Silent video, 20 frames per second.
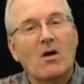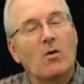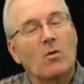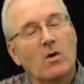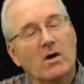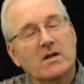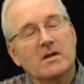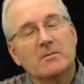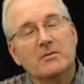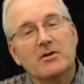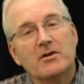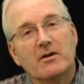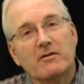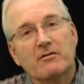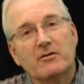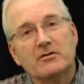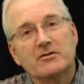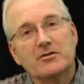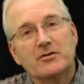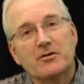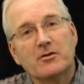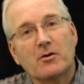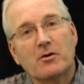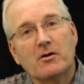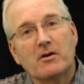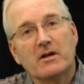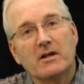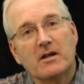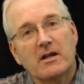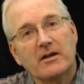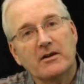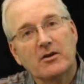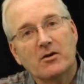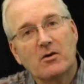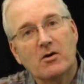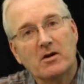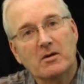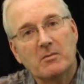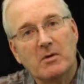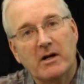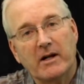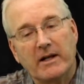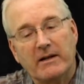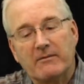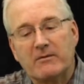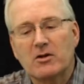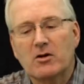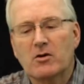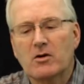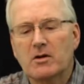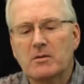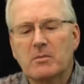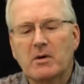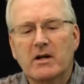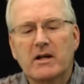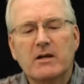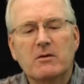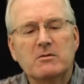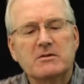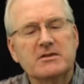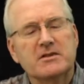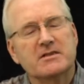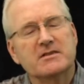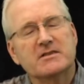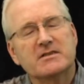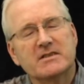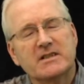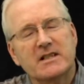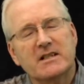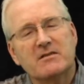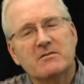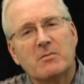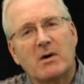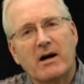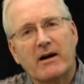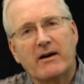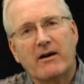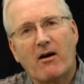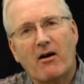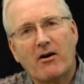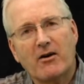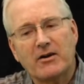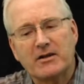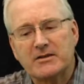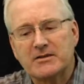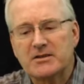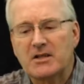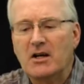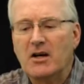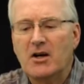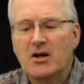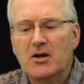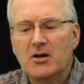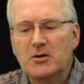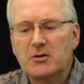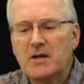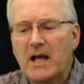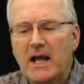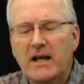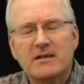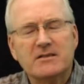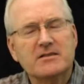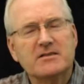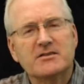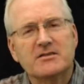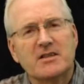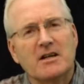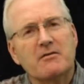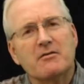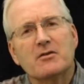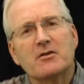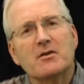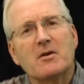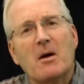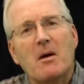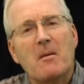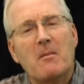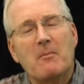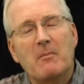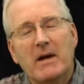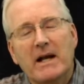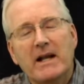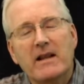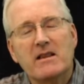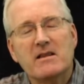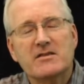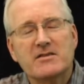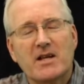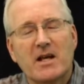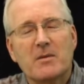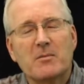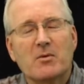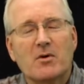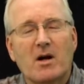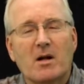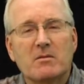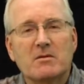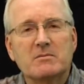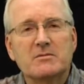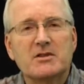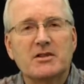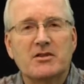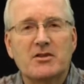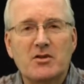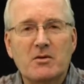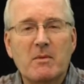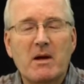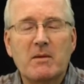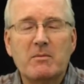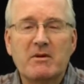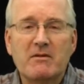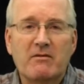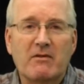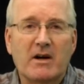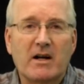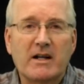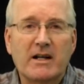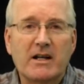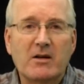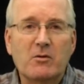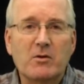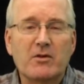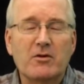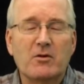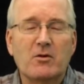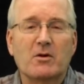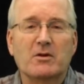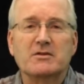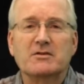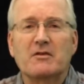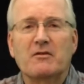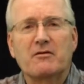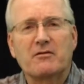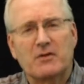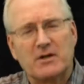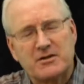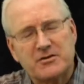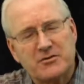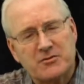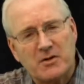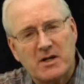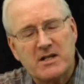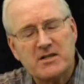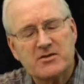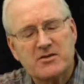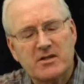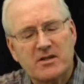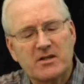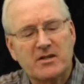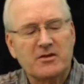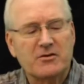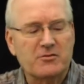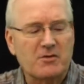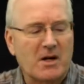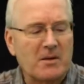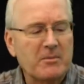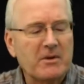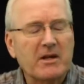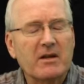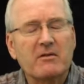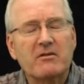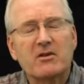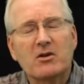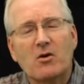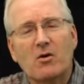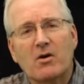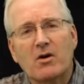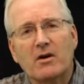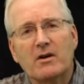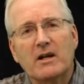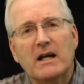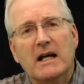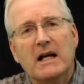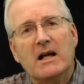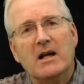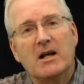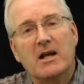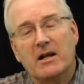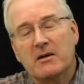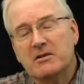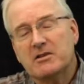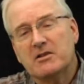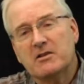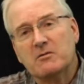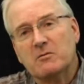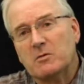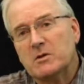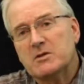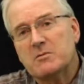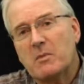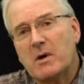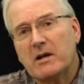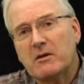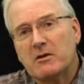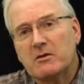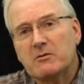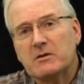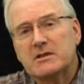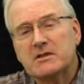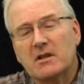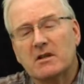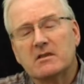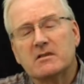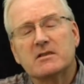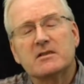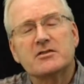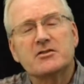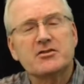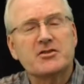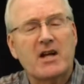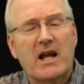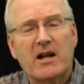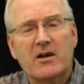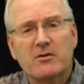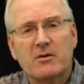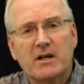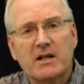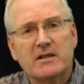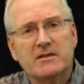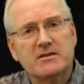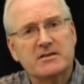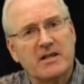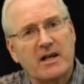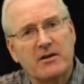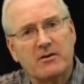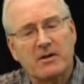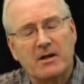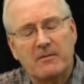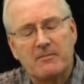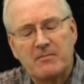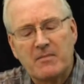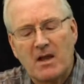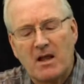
Welcome to your first tutorial on the Gourd Buddy. The Gourd Buddy was conceived by an artist who had suffered many of the same problems that you may be finding with yours. Frustration, dropping of the gourd, and which might result in shattering, etc.